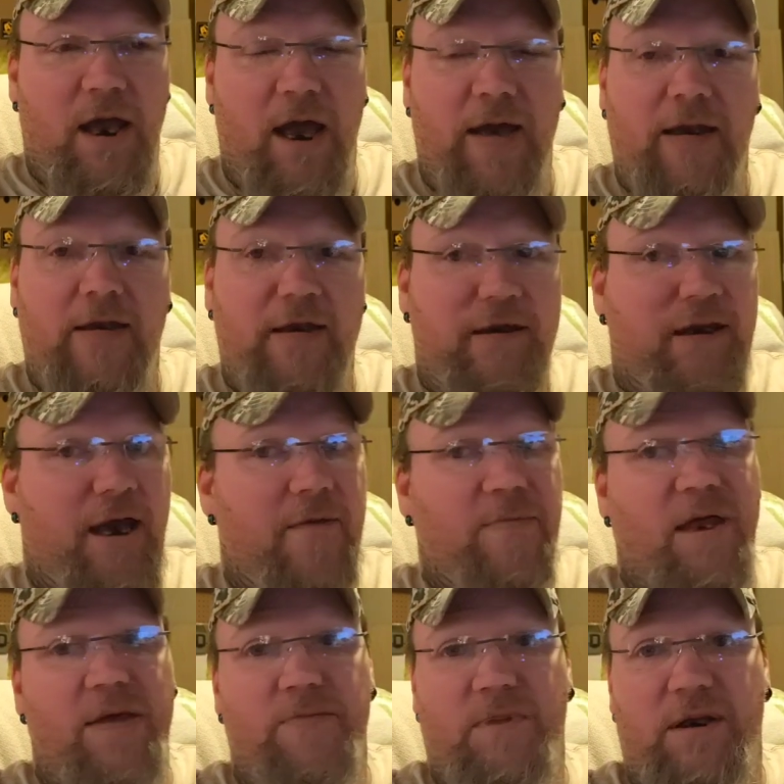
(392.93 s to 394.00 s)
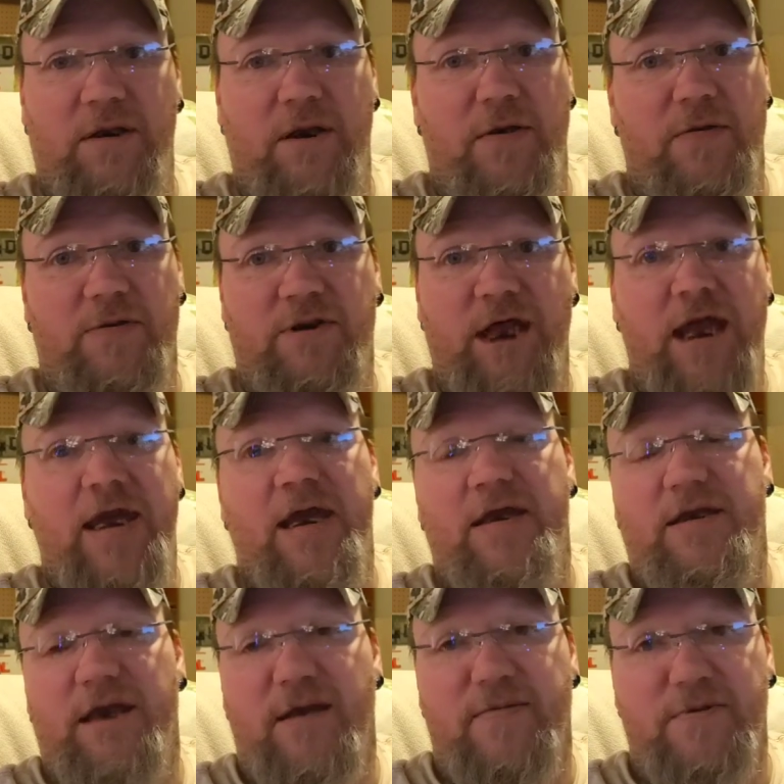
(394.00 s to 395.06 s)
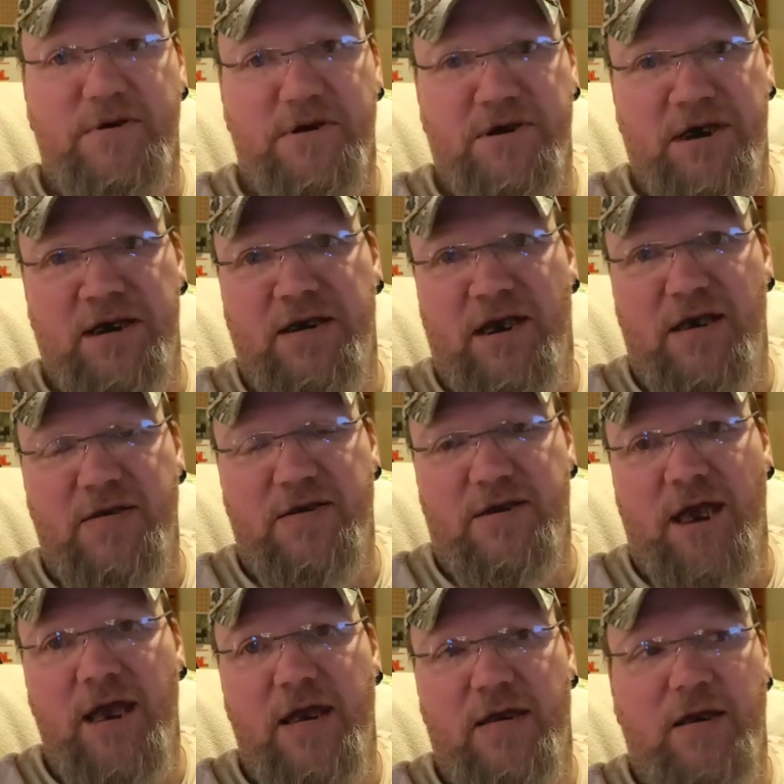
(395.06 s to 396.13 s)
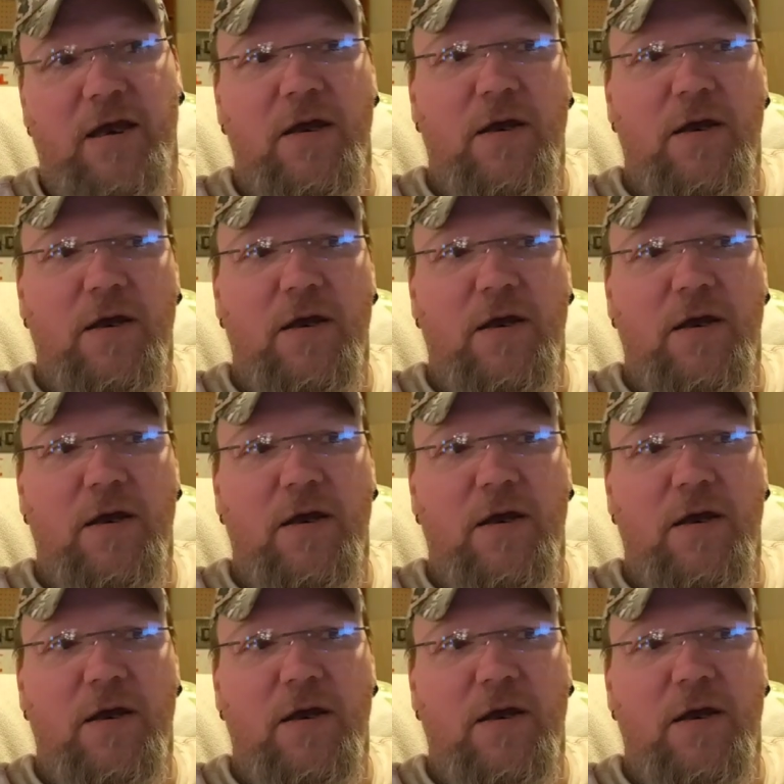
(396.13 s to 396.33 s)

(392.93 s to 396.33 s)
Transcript: and in the time they've been there, they had never seen a state